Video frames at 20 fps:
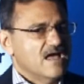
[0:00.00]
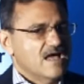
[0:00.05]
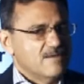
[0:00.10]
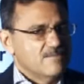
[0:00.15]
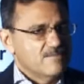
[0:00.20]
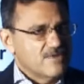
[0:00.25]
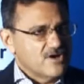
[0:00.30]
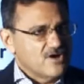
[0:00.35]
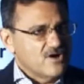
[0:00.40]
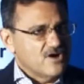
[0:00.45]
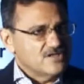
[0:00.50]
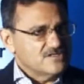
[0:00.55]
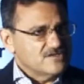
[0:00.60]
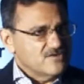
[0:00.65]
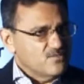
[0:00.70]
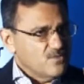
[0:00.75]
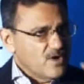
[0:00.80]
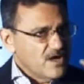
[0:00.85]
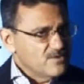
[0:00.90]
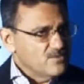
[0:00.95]
Because
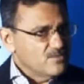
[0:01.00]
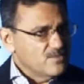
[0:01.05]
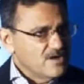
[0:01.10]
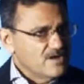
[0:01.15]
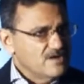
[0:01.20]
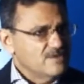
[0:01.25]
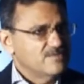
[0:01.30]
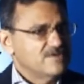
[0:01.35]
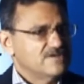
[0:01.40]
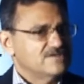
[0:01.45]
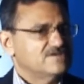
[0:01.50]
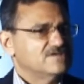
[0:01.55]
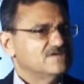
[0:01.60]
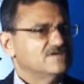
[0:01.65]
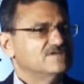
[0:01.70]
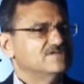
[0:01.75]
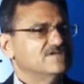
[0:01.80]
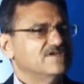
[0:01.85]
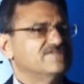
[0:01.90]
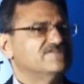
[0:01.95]
of one word which
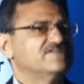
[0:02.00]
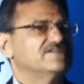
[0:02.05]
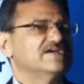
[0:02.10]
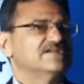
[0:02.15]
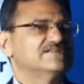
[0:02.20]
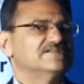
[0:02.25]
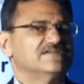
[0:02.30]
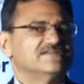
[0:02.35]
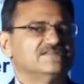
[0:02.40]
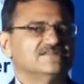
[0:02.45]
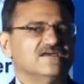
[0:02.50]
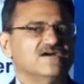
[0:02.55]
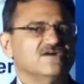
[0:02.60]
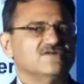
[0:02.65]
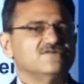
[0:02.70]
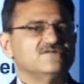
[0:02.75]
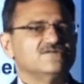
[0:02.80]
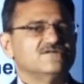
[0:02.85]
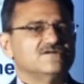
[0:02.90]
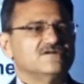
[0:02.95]
Jeff said just
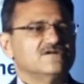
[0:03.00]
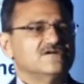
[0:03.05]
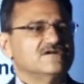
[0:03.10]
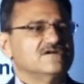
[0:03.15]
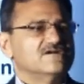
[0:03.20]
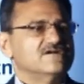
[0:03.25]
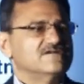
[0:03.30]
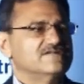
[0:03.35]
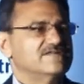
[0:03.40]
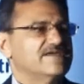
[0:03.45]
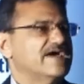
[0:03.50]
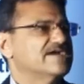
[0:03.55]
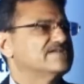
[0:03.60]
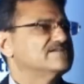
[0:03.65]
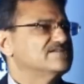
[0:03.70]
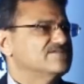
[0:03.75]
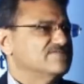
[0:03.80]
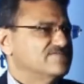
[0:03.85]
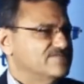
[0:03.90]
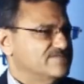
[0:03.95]
now,
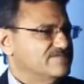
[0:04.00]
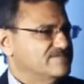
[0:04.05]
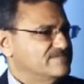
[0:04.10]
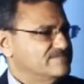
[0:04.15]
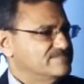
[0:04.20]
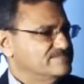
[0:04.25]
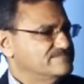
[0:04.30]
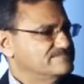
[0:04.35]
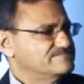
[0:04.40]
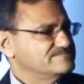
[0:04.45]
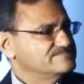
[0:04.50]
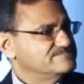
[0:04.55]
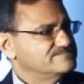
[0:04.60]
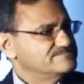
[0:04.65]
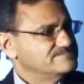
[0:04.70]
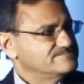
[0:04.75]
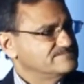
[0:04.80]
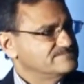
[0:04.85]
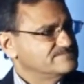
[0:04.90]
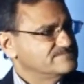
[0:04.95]
reactive.
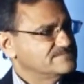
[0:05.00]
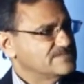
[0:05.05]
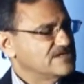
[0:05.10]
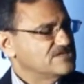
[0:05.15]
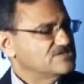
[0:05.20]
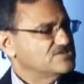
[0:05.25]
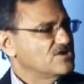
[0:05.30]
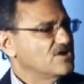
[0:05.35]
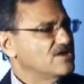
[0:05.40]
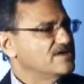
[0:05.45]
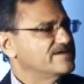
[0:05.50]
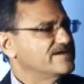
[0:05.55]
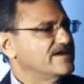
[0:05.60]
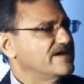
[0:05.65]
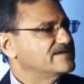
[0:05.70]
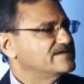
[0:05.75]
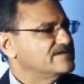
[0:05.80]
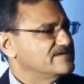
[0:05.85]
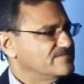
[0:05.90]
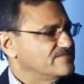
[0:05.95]
It's all
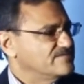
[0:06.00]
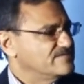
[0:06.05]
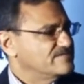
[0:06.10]
reactive.